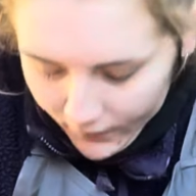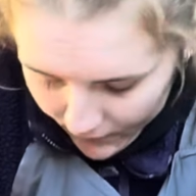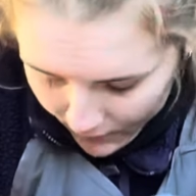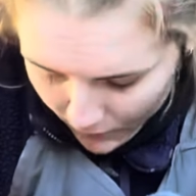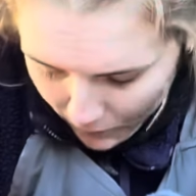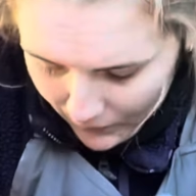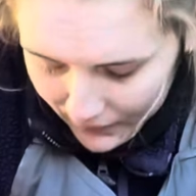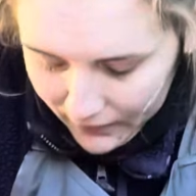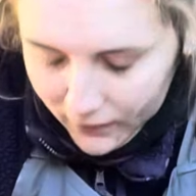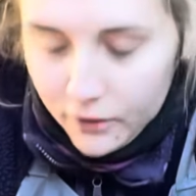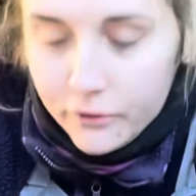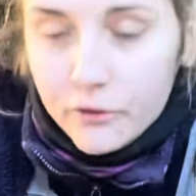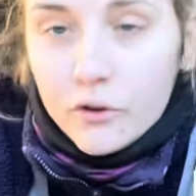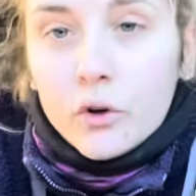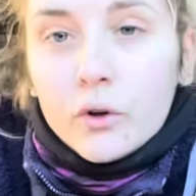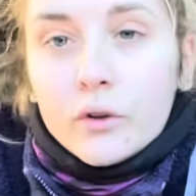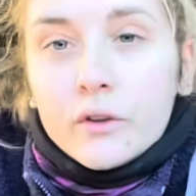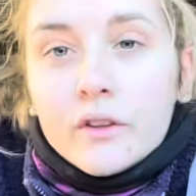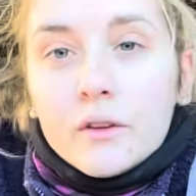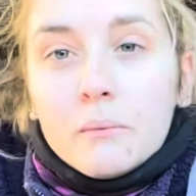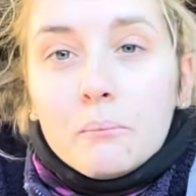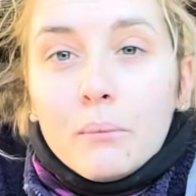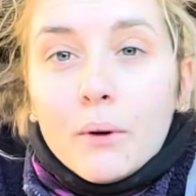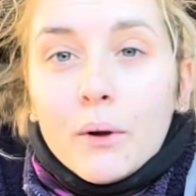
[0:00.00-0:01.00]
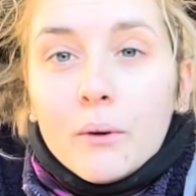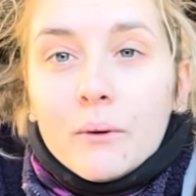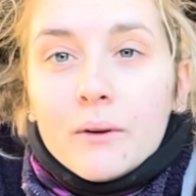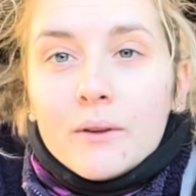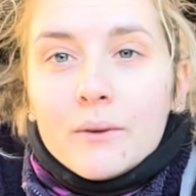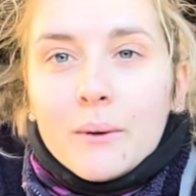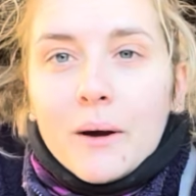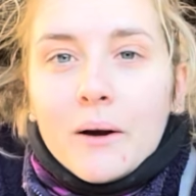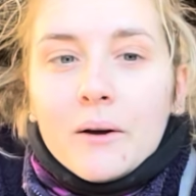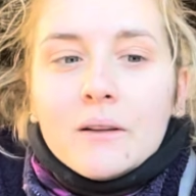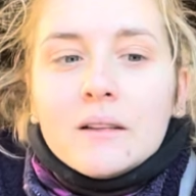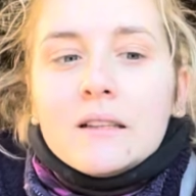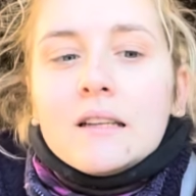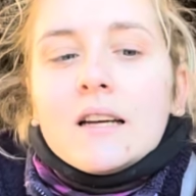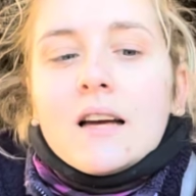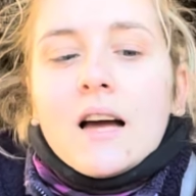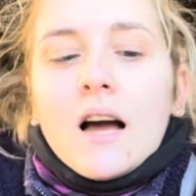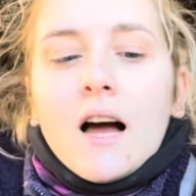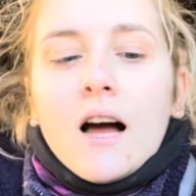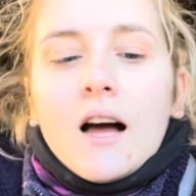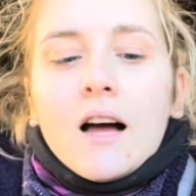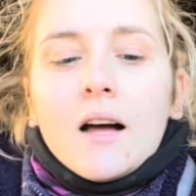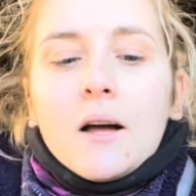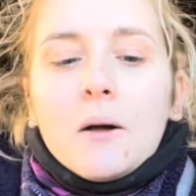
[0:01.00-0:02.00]
Well, of course, the boot as well.
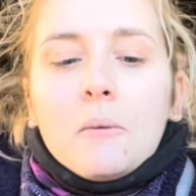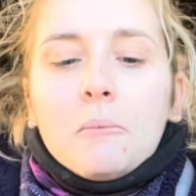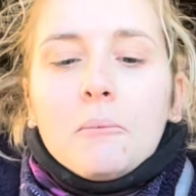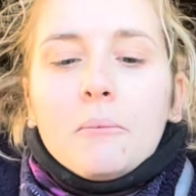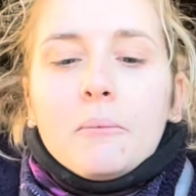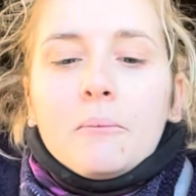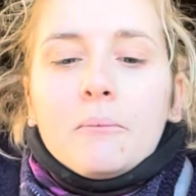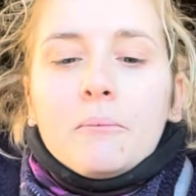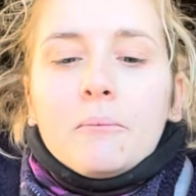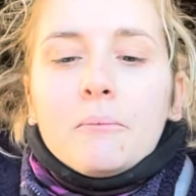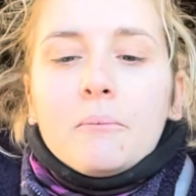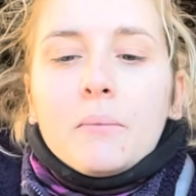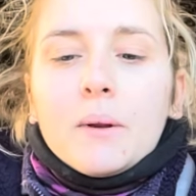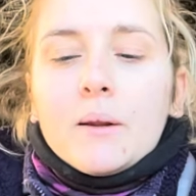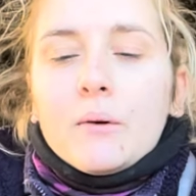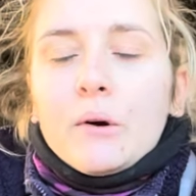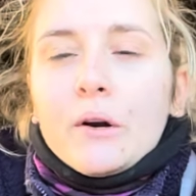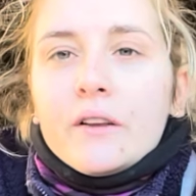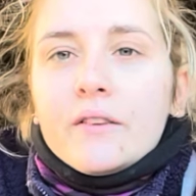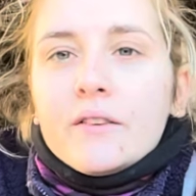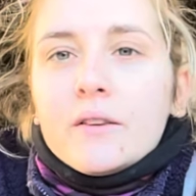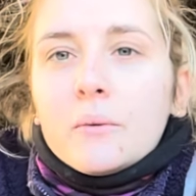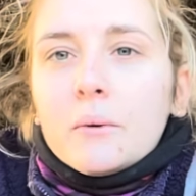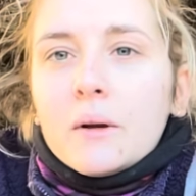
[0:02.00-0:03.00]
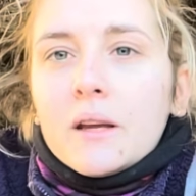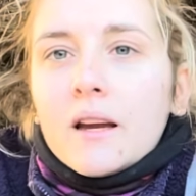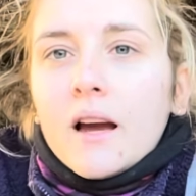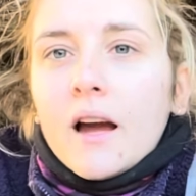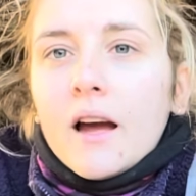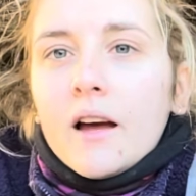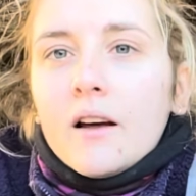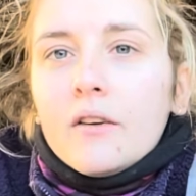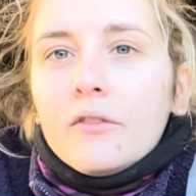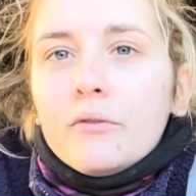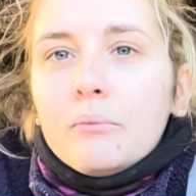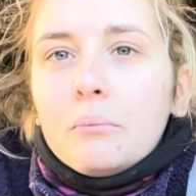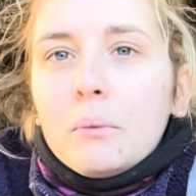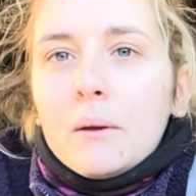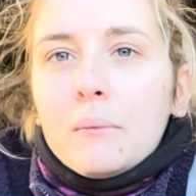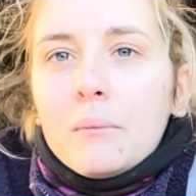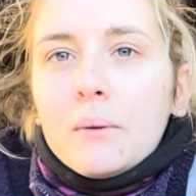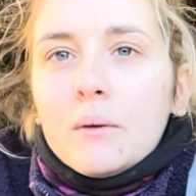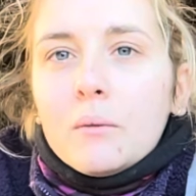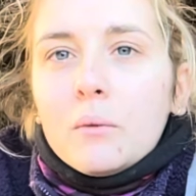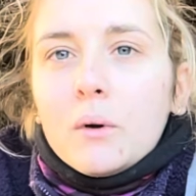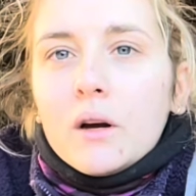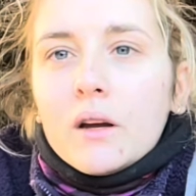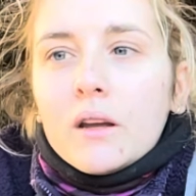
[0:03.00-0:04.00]
But the rest of the week I have
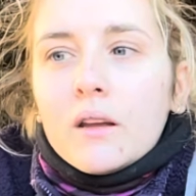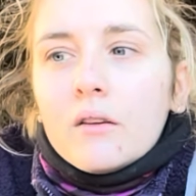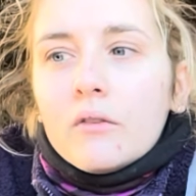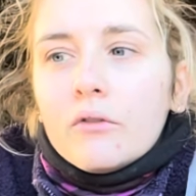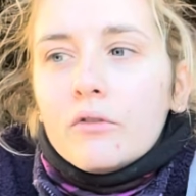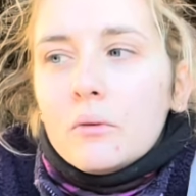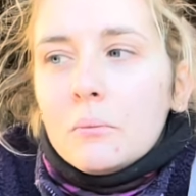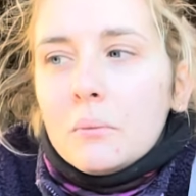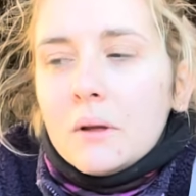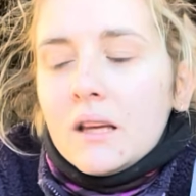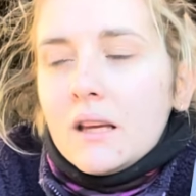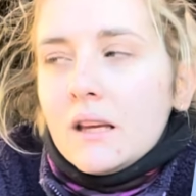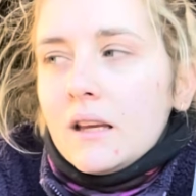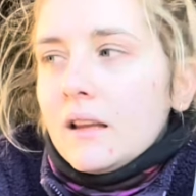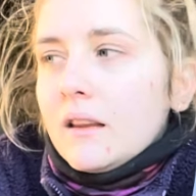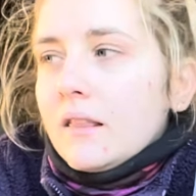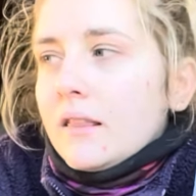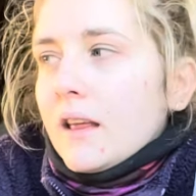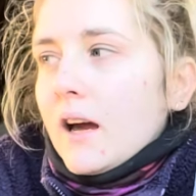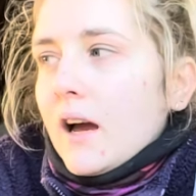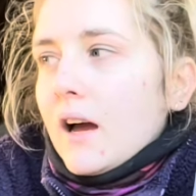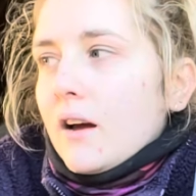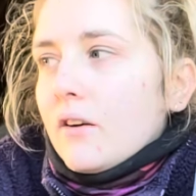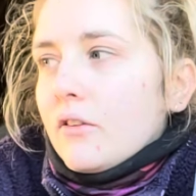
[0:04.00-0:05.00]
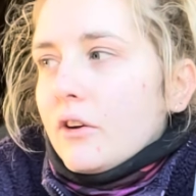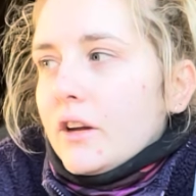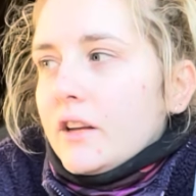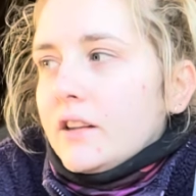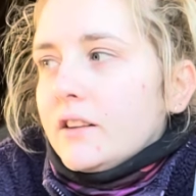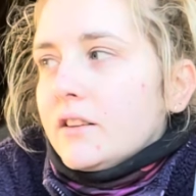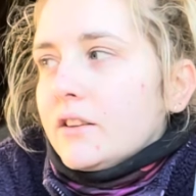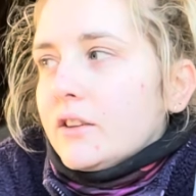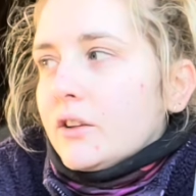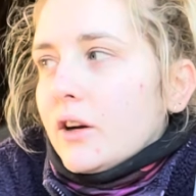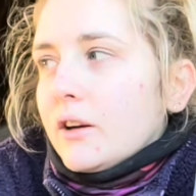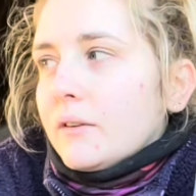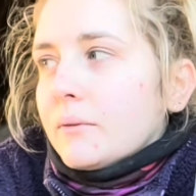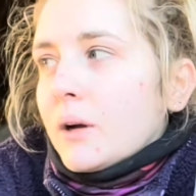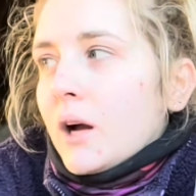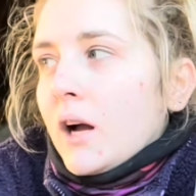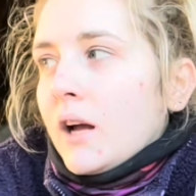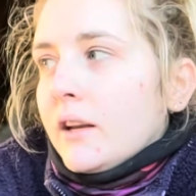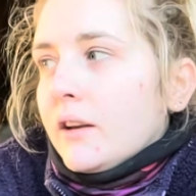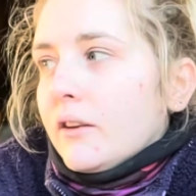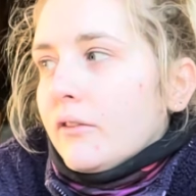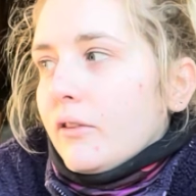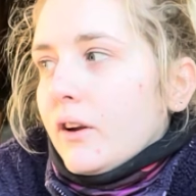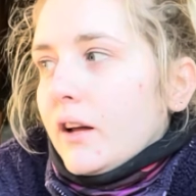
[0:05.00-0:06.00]
people working for me that are in, so I'm
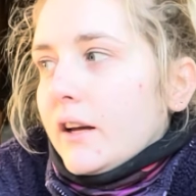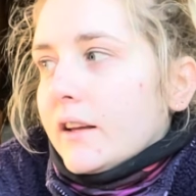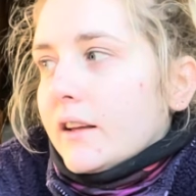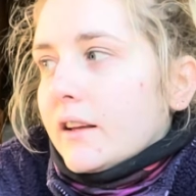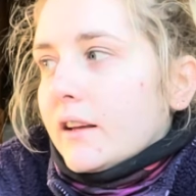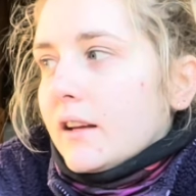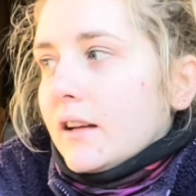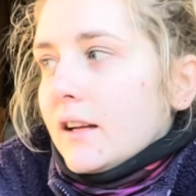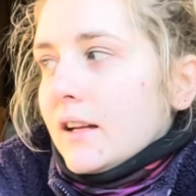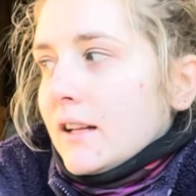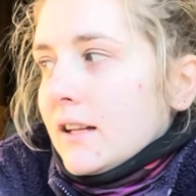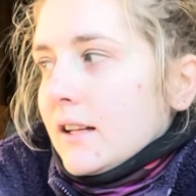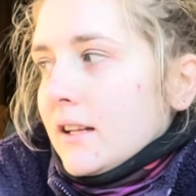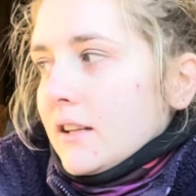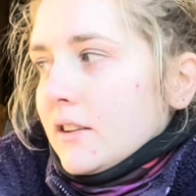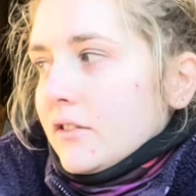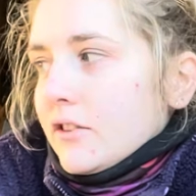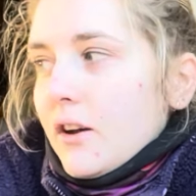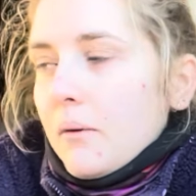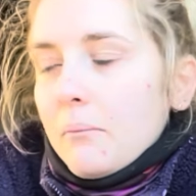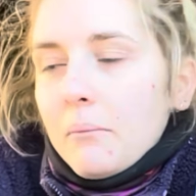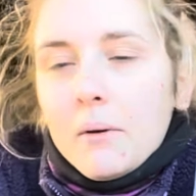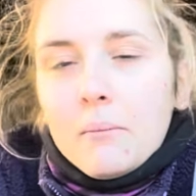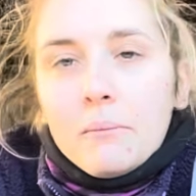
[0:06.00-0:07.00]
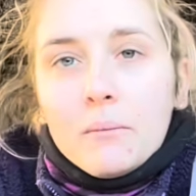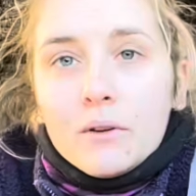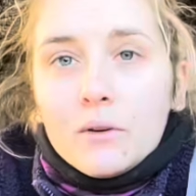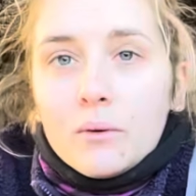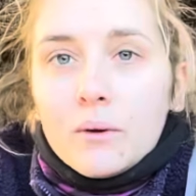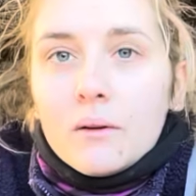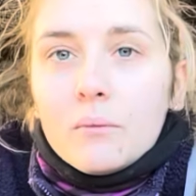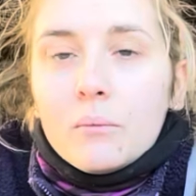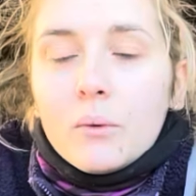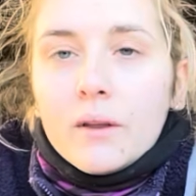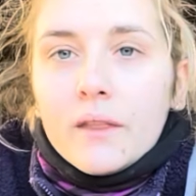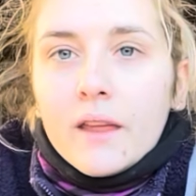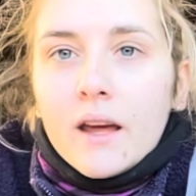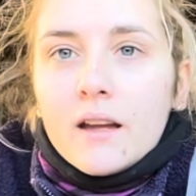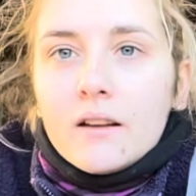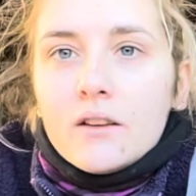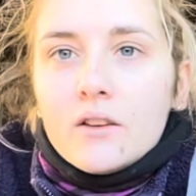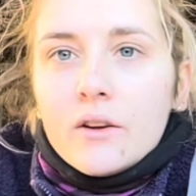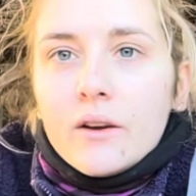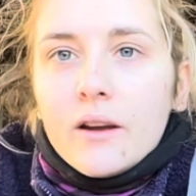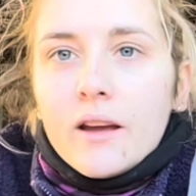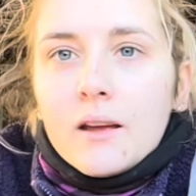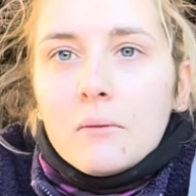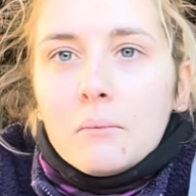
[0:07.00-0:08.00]
kind of like jumping between what they're
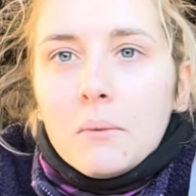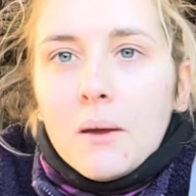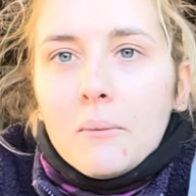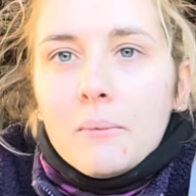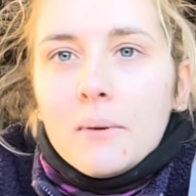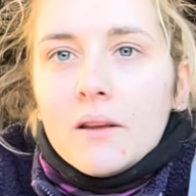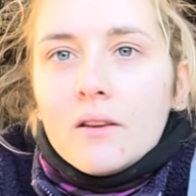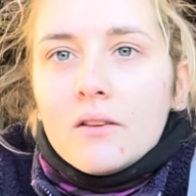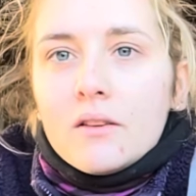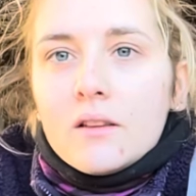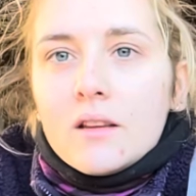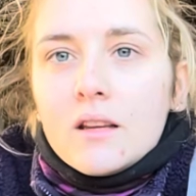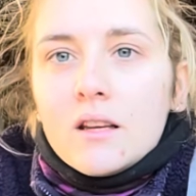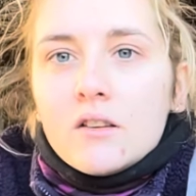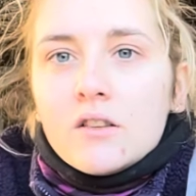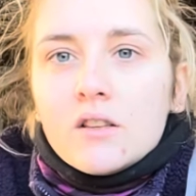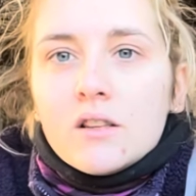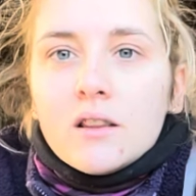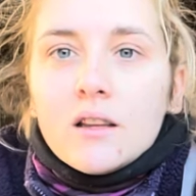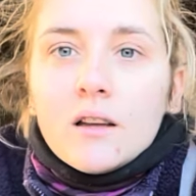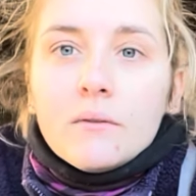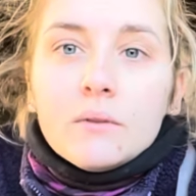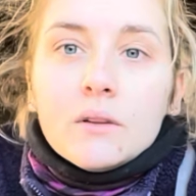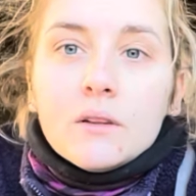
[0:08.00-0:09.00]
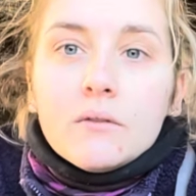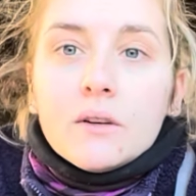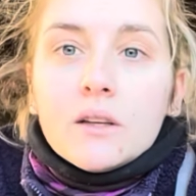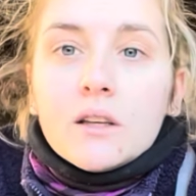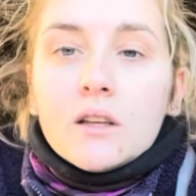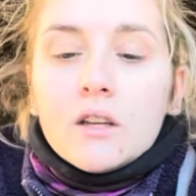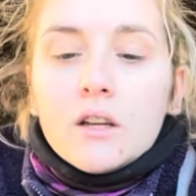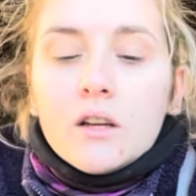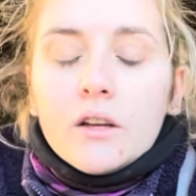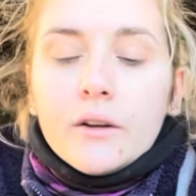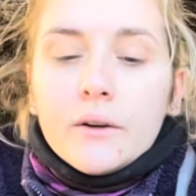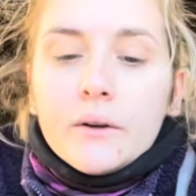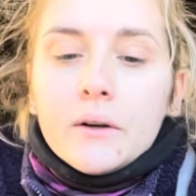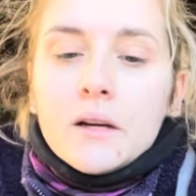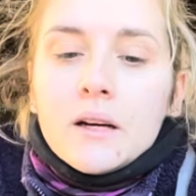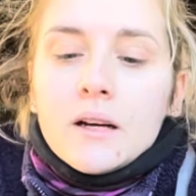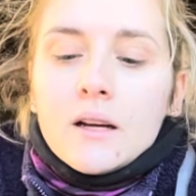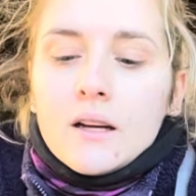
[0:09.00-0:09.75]
doing, maybe teaching them something new.